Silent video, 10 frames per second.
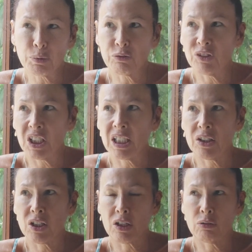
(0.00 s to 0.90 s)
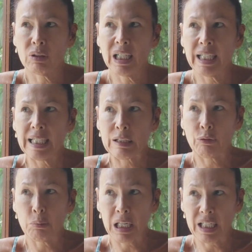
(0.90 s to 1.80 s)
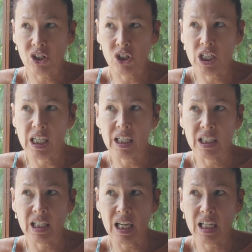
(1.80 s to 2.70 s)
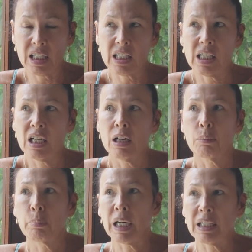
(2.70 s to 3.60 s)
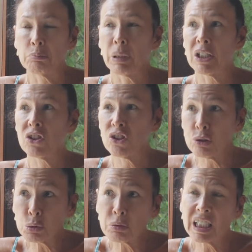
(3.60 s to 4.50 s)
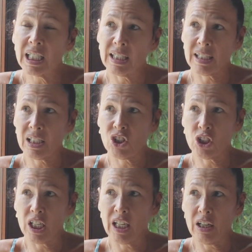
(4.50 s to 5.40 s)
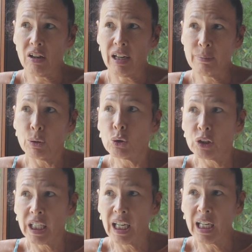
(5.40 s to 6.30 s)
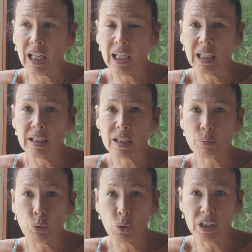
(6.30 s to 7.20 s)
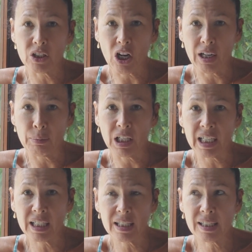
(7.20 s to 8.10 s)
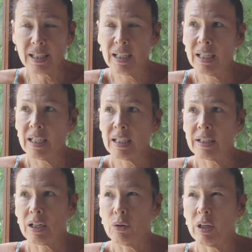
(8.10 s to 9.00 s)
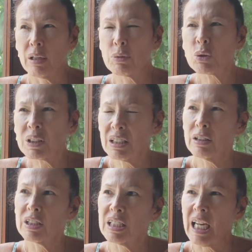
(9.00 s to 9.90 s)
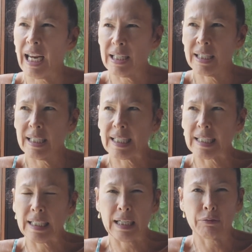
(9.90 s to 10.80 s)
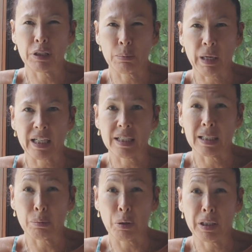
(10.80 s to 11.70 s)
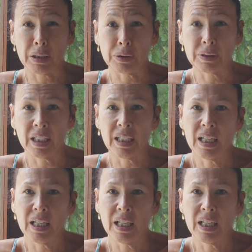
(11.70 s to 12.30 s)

more videos to release from last year yet, but my new readings this year, I'm looking in smaller timelines. So, and I'm doing a lot of testing in that respect as well.